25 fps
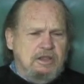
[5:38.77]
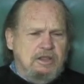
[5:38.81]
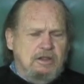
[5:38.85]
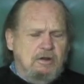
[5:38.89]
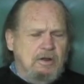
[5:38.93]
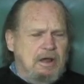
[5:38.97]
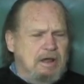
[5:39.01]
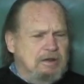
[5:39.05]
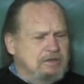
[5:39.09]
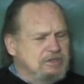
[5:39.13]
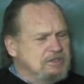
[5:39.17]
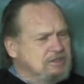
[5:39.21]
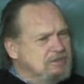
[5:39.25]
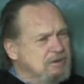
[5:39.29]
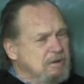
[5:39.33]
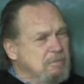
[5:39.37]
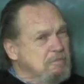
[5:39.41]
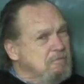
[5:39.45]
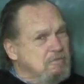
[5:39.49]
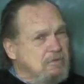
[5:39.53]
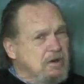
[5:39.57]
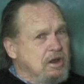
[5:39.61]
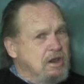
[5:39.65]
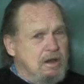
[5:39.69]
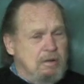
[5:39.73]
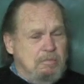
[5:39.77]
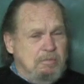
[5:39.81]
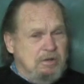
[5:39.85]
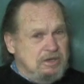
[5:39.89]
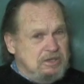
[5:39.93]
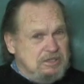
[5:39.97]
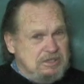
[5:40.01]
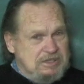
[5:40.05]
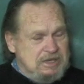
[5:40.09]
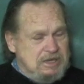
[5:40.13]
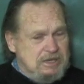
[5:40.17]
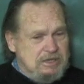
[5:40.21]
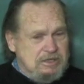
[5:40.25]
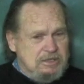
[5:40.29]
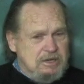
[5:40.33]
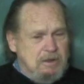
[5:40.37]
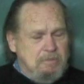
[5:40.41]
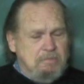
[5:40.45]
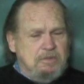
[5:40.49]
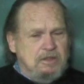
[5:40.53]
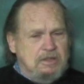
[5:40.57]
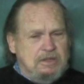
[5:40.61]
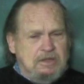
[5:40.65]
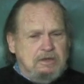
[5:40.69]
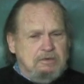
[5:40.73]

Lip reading: I'm afraid I'm going to say something